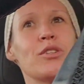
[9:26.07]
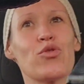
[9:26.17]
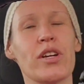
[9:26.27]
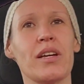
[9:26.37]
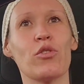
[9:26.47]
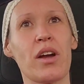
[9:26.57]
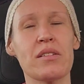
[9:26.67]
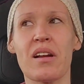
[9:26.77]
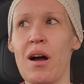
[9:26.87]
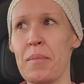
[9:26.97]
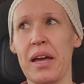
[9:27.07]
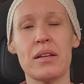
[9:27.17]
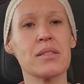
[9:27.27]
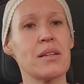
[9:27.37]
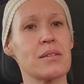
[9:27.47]
it was ringing or I was like, oh man,
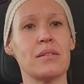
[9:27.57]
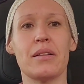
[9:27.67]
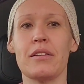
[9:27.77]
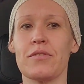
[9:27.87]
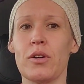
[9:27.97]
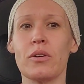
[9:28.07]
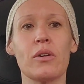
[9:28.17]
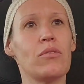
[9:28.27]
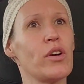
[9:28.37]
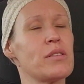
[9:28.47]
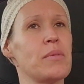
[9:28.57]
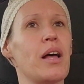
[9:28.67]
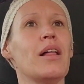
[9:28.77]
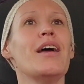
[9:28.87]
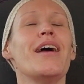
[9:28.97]
this kid's going to let his phone go to
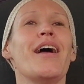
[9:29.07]
voicemail.